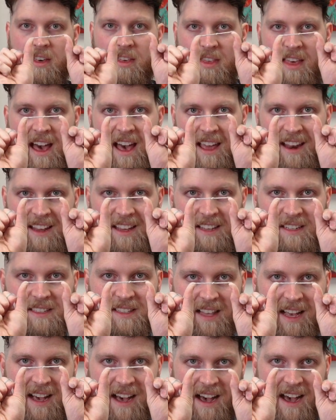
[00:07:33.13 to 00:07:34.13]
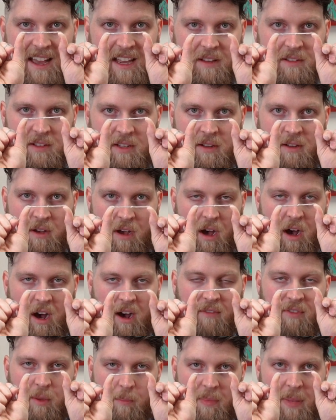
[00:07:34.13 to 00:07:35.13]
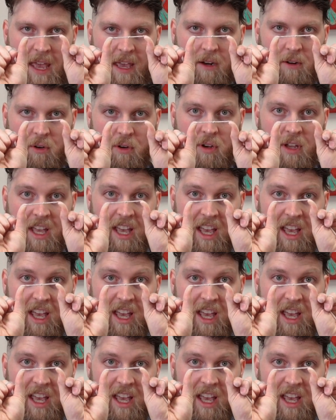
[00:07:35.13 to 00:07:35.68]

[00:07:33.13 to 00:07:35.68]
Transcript: That is the height of the panel